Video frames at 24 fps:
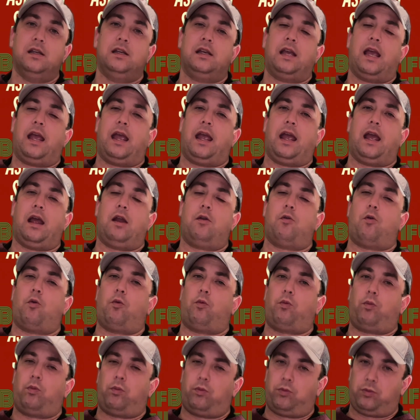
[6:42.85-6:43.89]
And
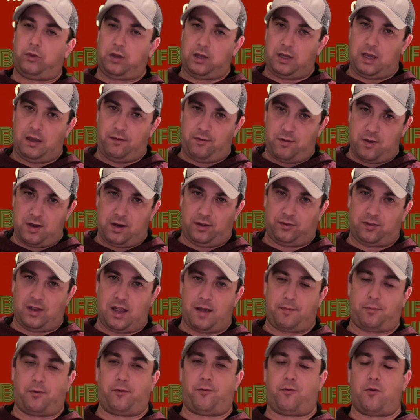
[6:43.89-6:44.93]
to give you an
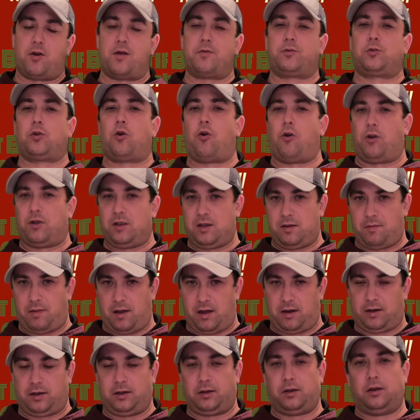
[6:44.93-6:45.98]
example of what I'm talking
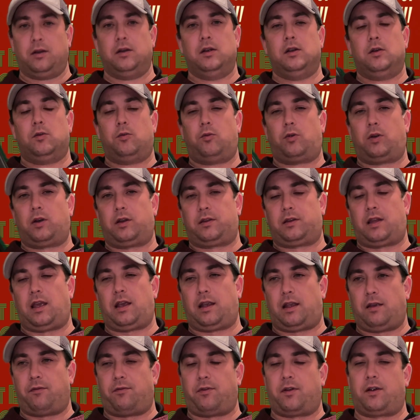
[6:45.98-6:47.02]
about here, we're going to
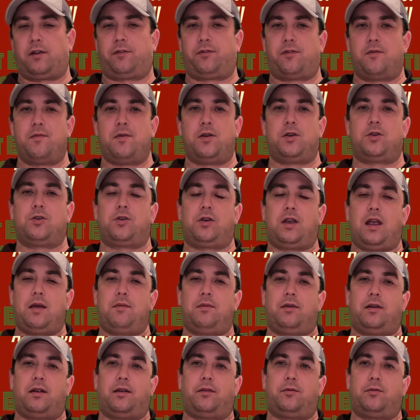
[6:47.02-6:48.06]
take a very familiar game
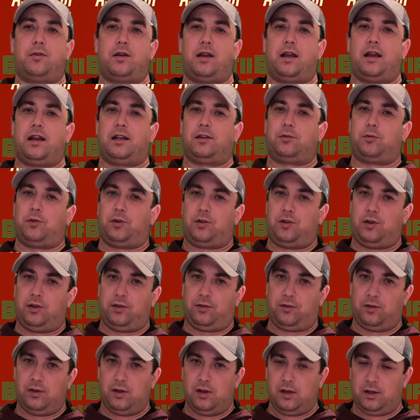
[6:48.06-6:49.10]
that everyone has, which
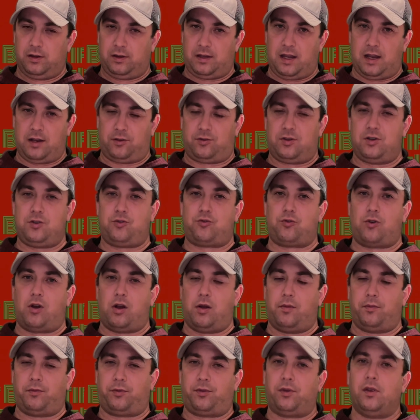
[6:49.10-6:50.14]
is Dancing
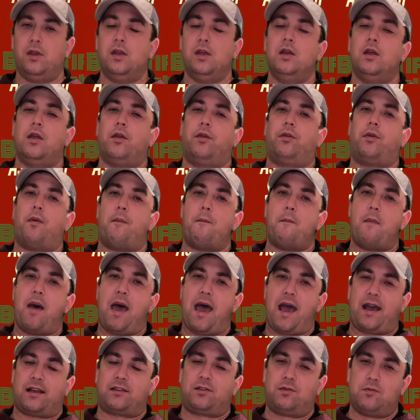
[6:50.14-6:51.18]
Drums. The
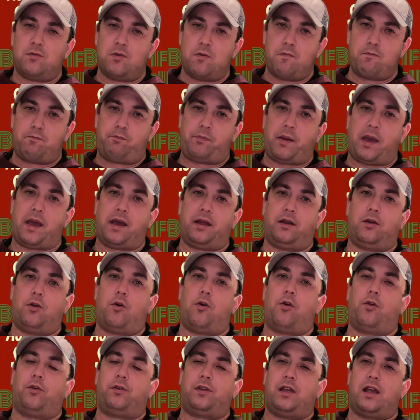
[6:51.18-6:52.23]
maximum bet
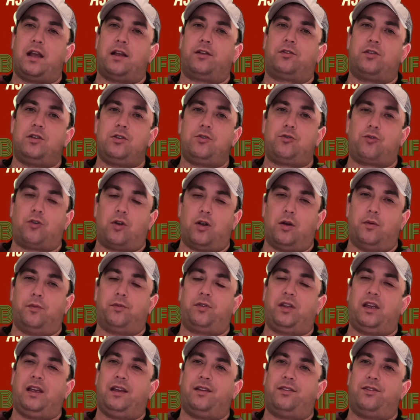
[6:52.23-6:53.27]
on Dancing Drums
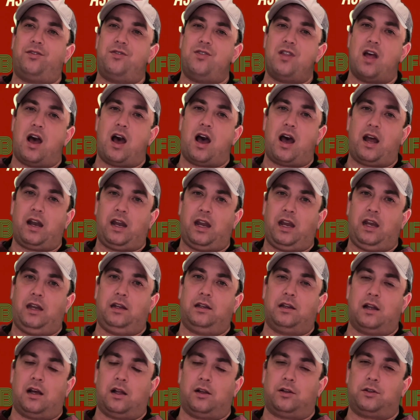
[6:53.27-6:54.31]
is not
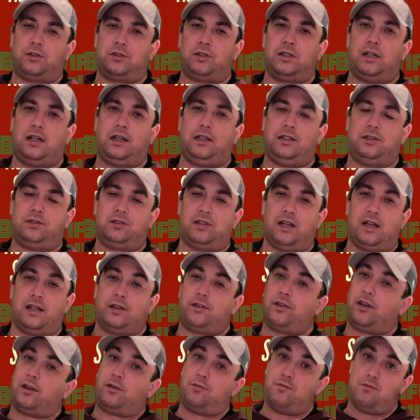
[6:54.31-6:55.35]

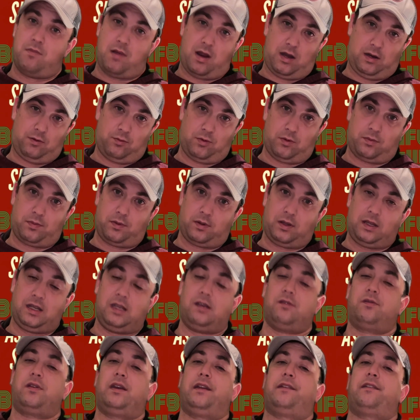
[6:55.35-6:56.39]
$8.80, as many would believe.
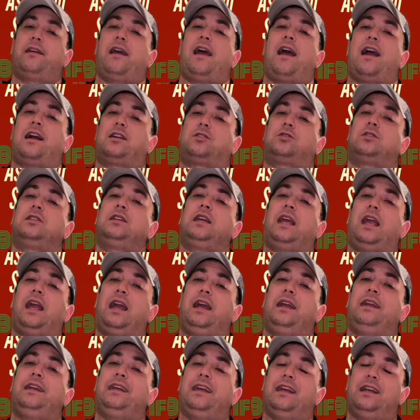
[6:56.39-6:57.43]
It's actually
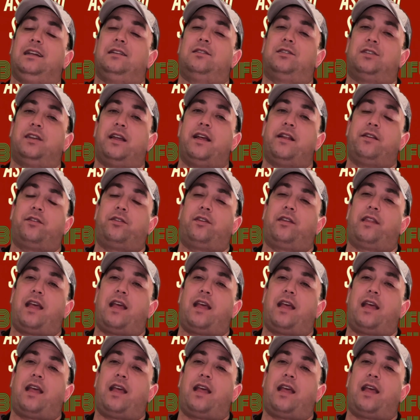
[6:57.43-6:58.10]
88 cents.